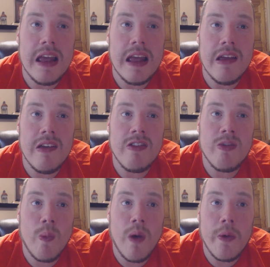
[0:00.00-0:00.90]

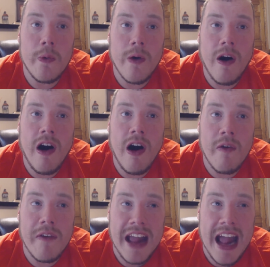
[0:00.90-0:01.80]
is what Raw
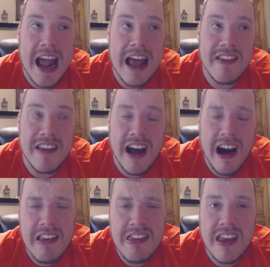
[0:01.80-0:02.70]
already has in
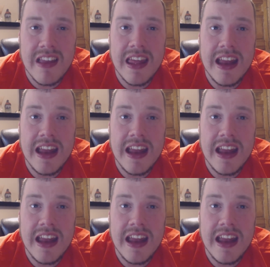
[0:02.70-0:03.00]
Asuka.